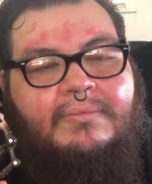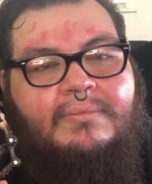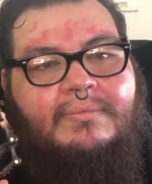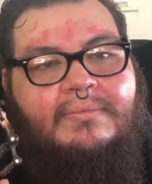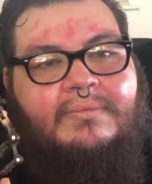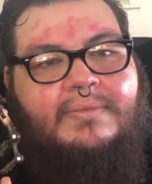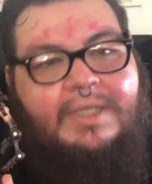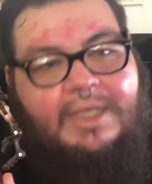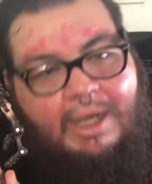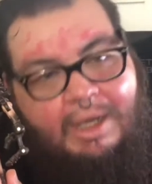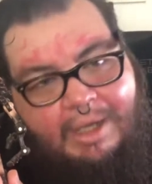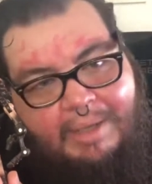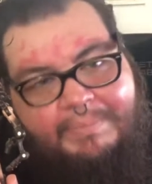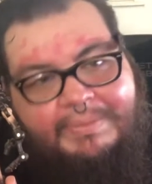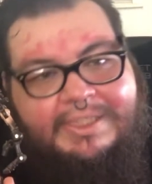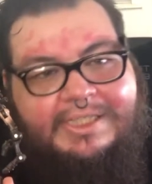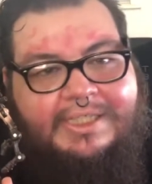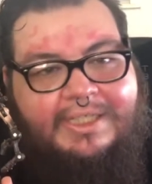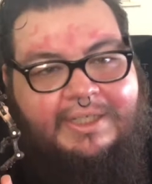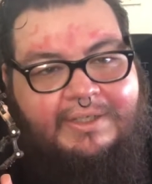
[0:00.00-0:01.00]
The
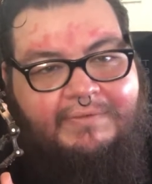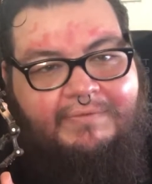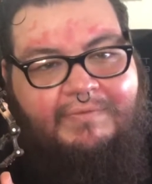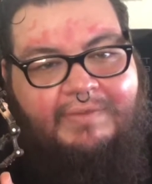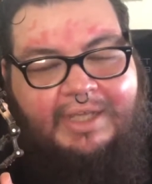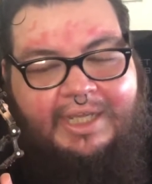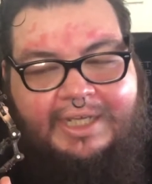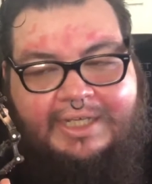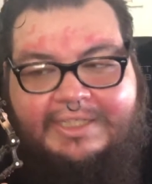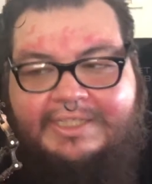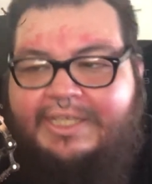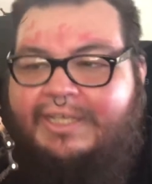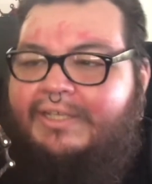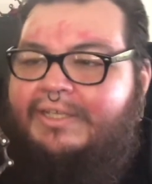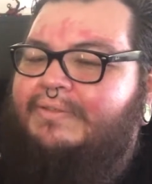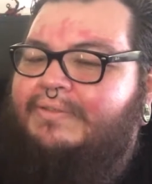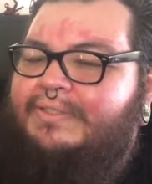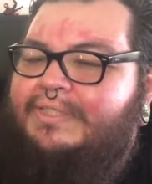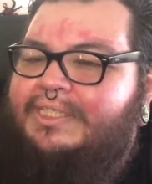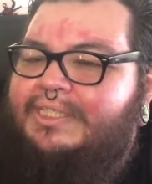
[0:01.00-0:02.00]
opposite, in fact.
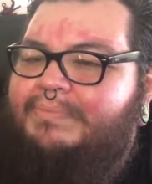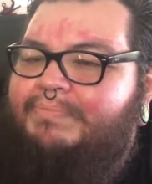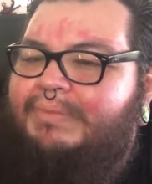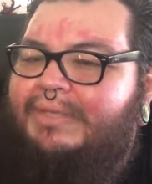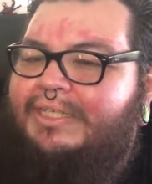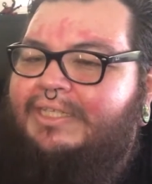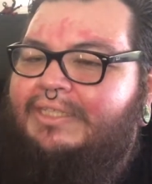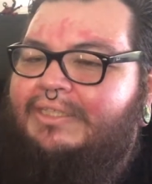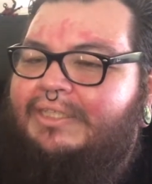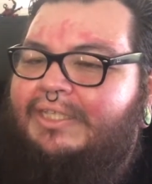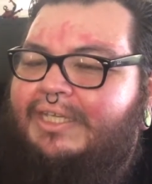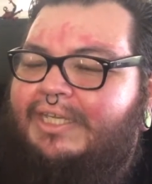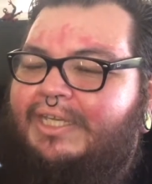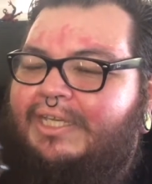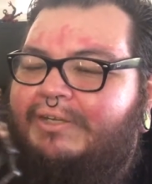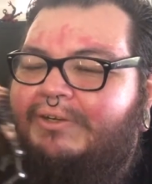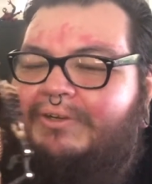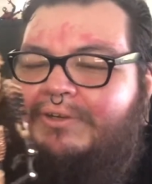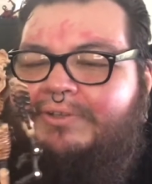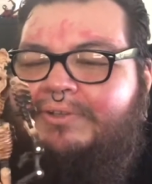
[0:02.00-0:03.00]
Spindly
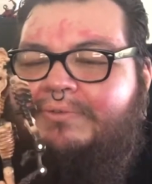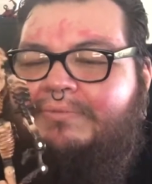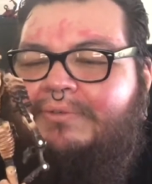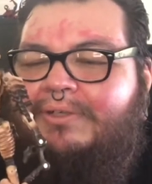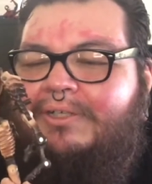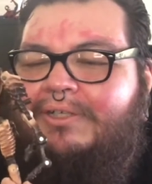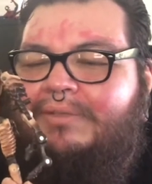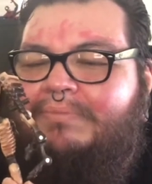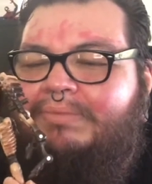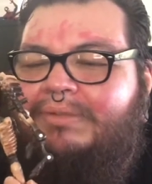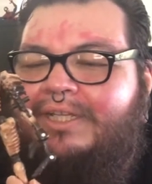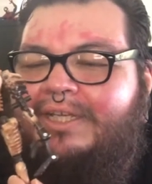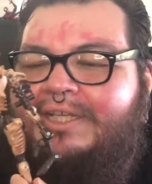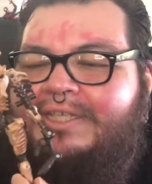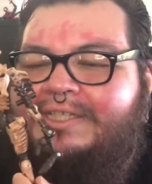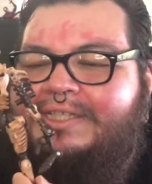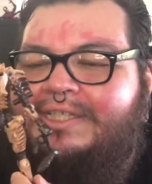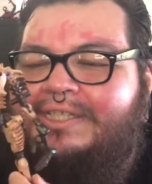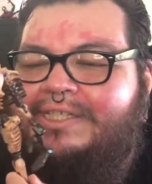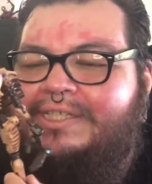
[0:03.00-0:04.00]
in all the wrong
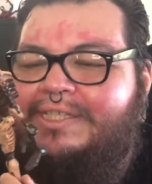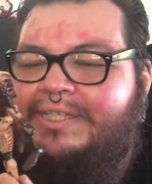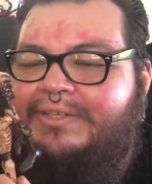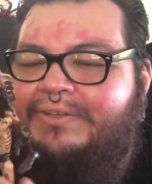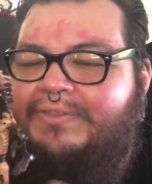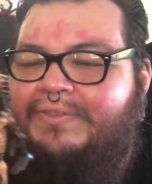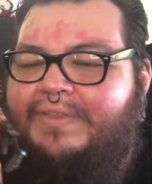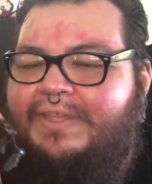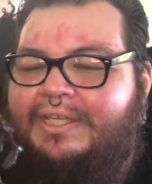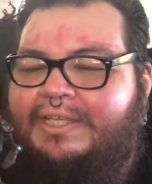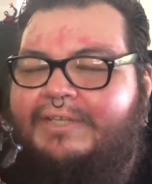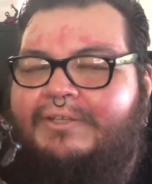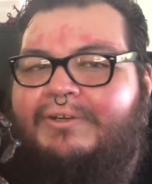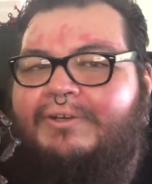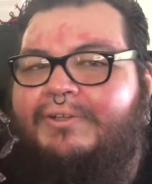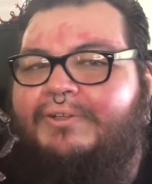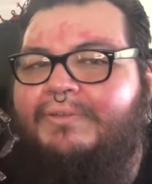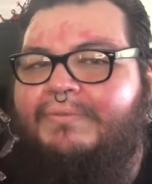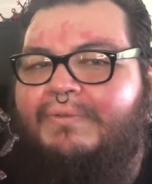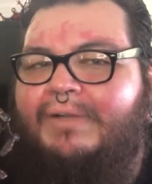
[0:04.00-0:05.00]
places and thick in
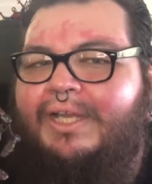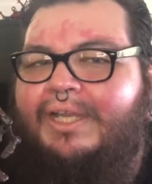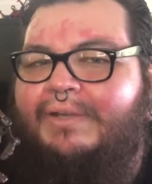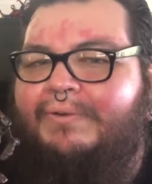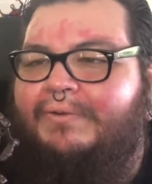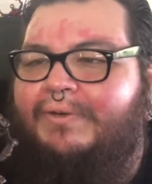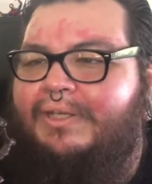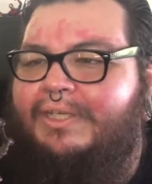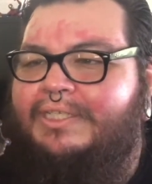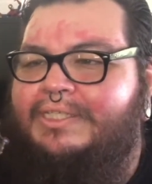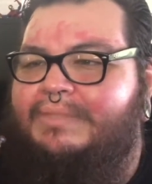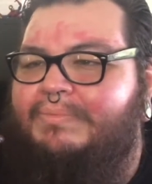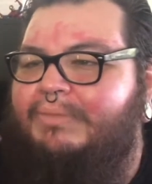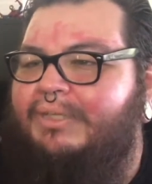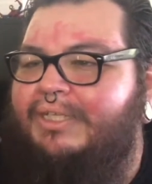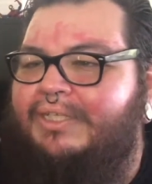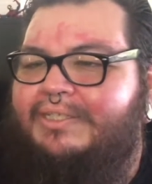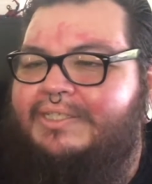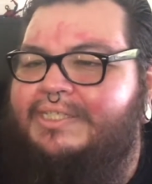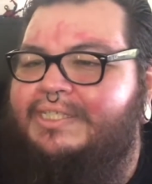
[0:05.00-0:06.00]
all the right ones,
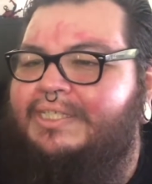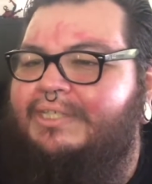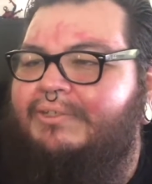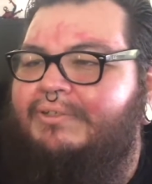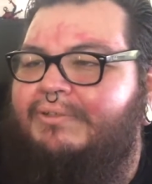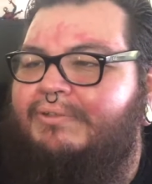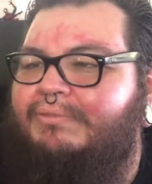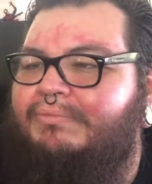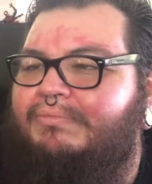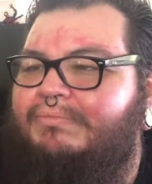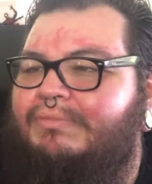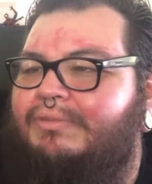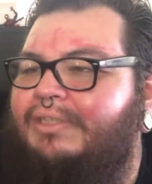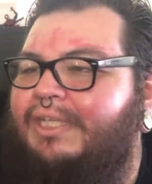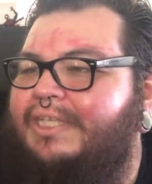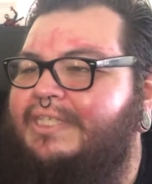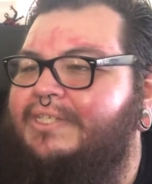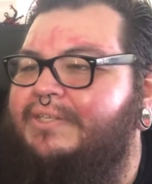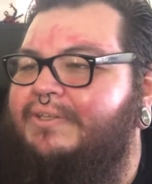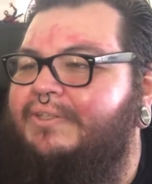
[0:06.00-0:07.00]
but still
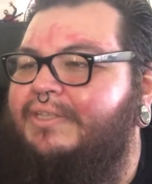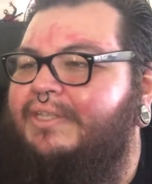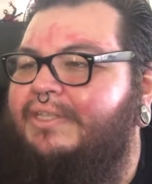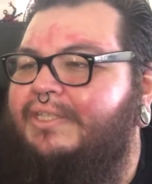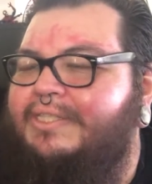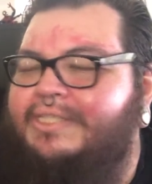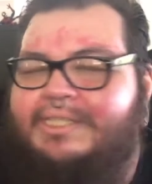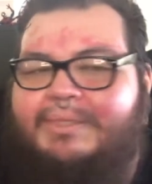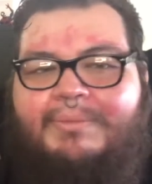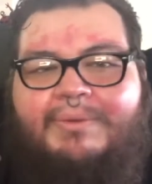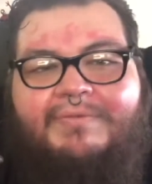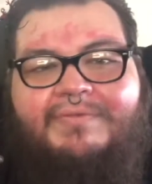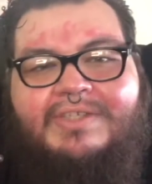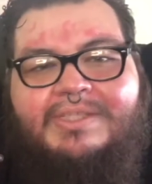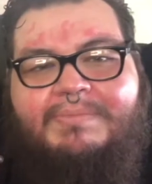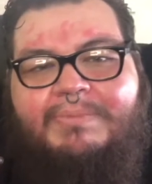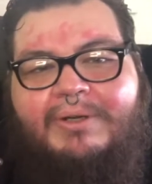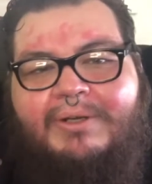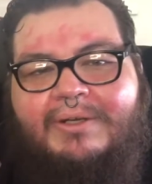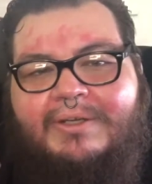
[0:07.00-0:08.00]
lesser than the sum of his
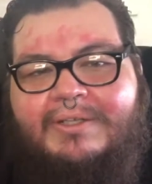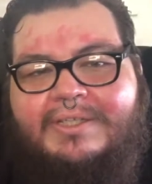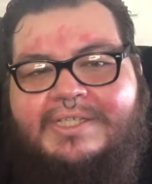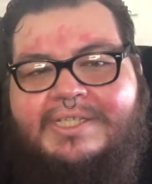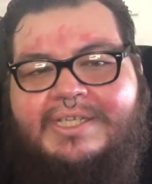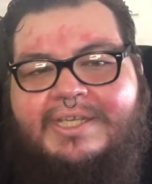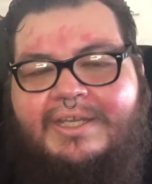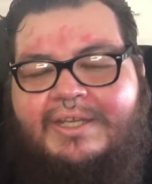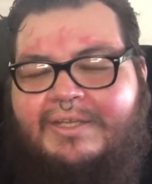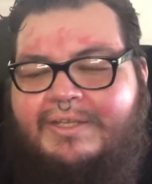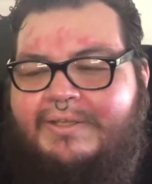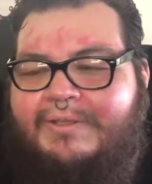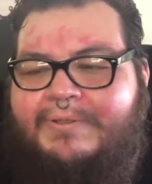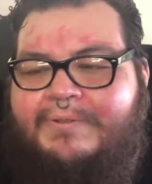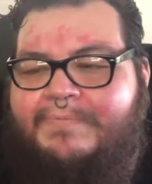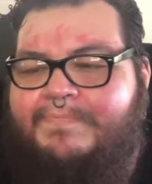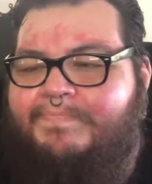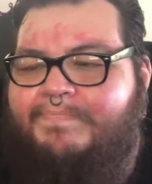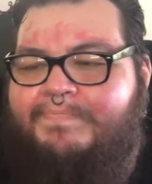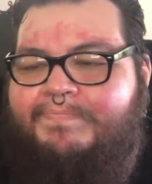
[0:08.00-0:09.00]
parts.
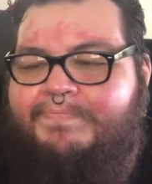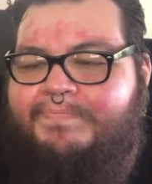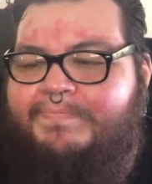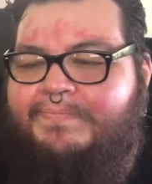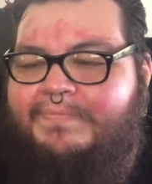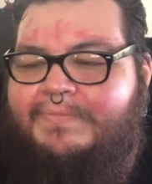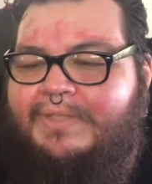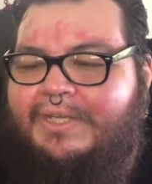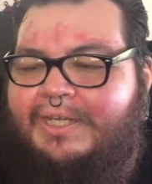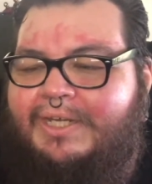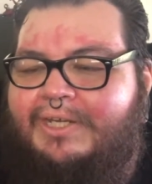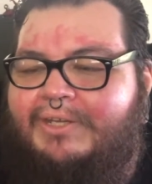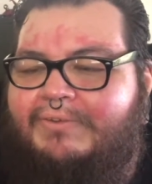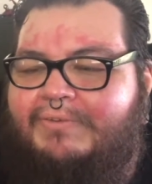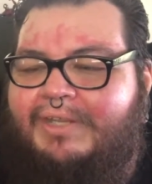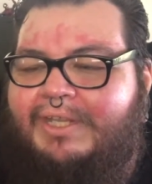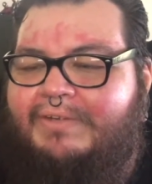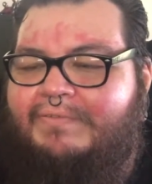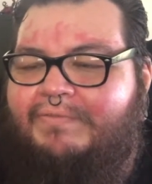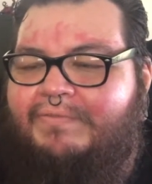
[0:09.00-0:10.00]
Not a
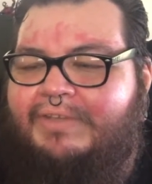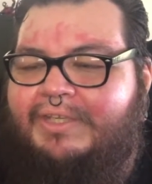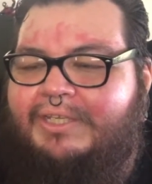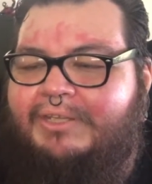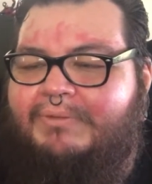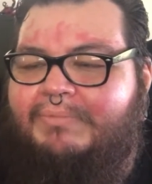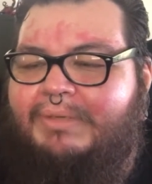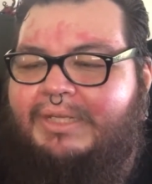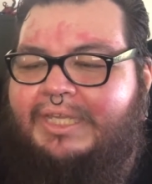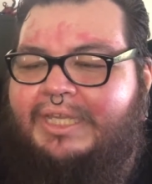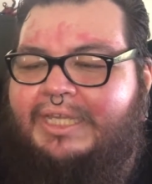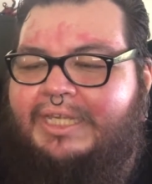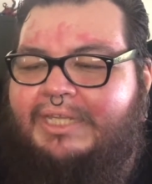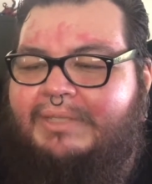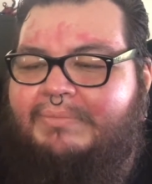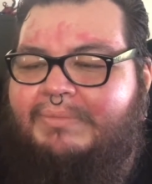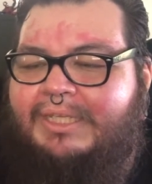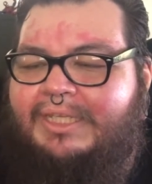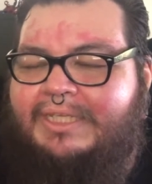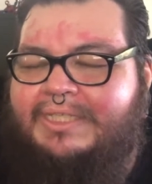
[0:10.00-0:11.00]
great figure by
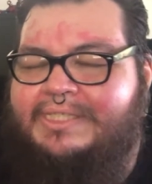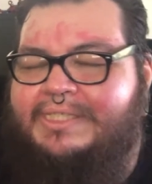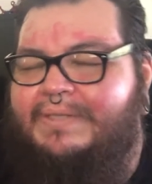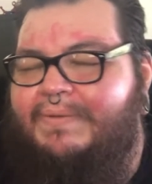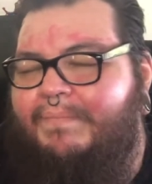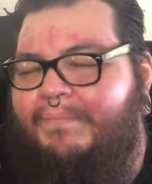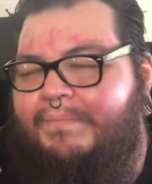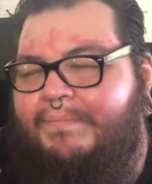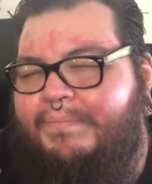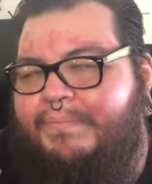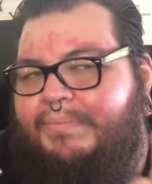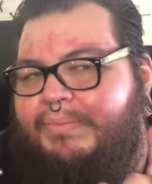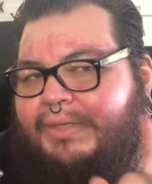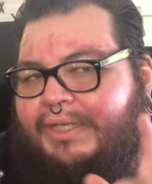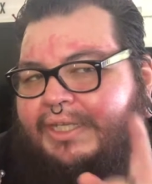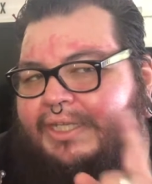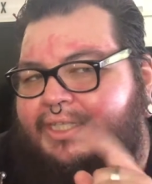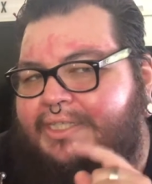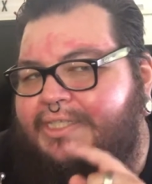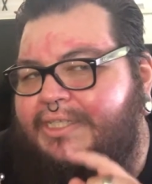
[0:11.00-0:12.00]
any means,
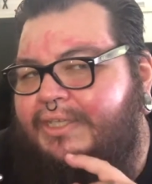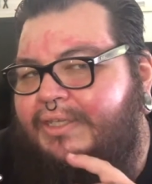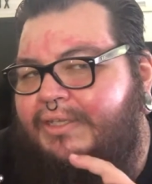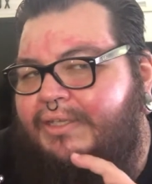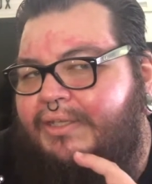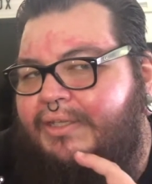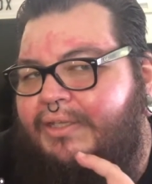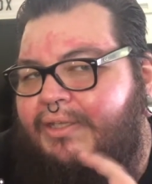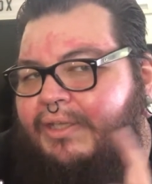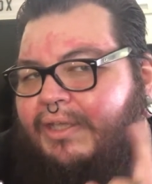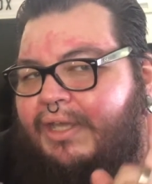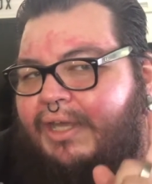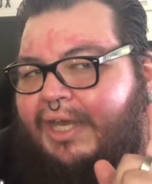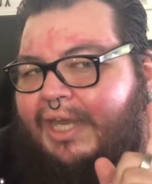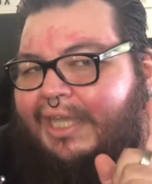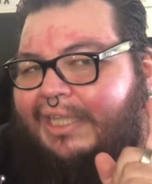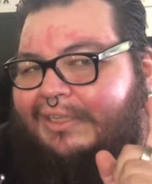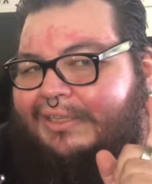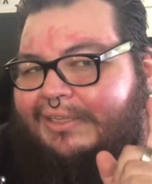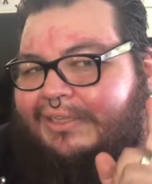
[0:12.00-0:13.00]
but
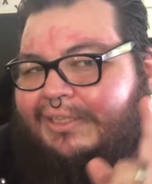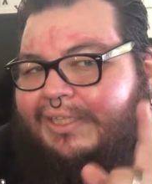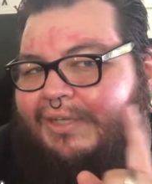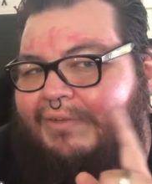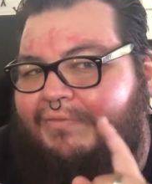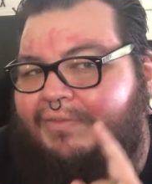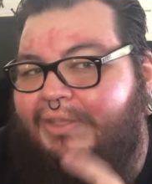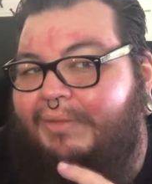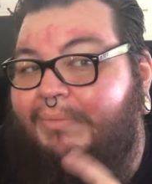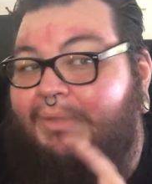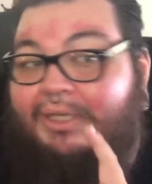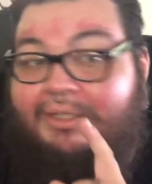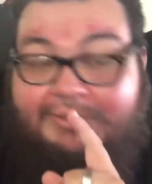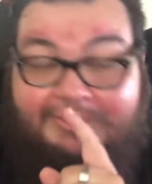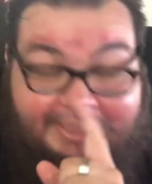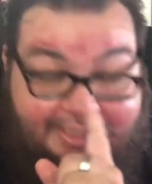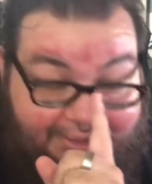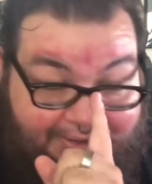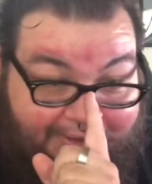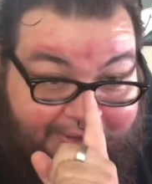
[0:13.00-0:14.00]
I love him, and I'll
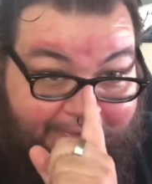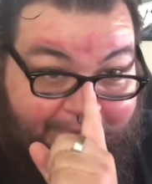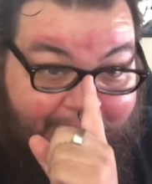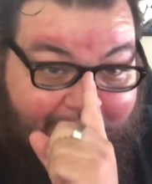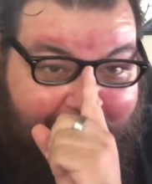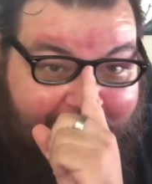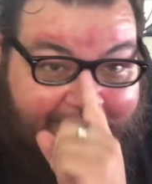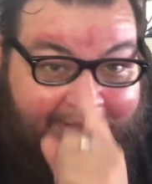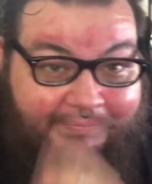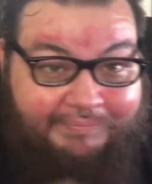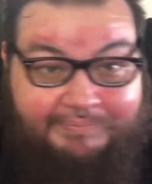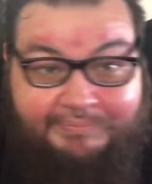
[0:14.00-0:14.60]
tell you why.